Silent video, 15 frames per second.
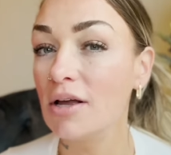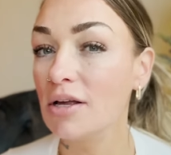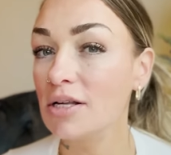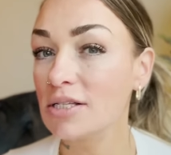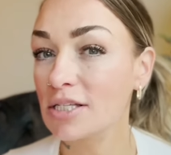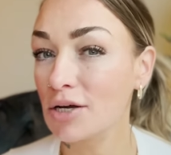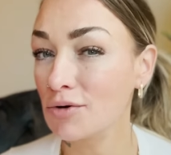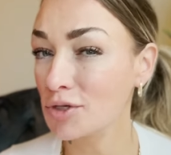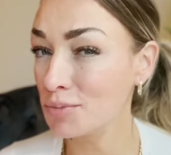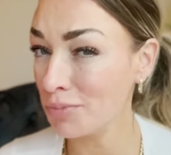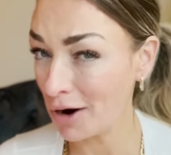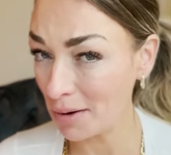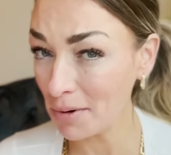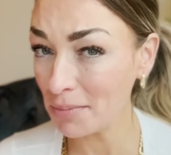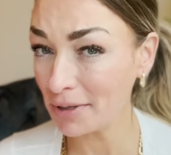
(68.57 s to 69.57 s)
So it's
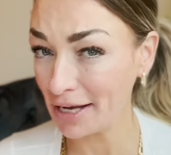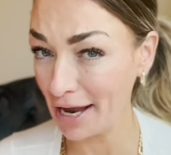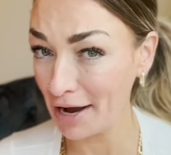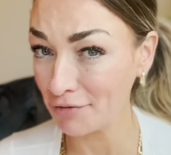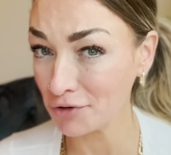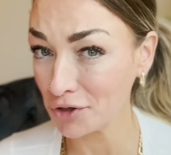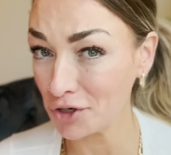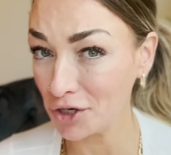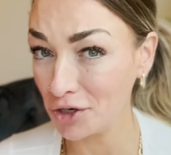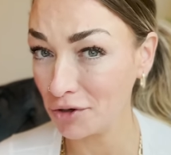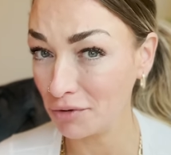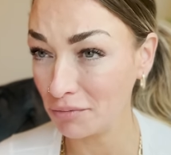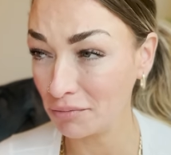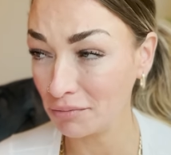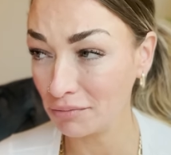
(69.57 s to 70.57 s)
probably
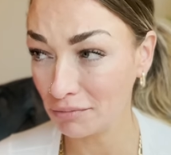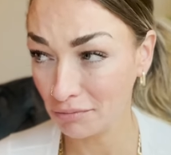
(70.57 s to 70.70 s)
afternoon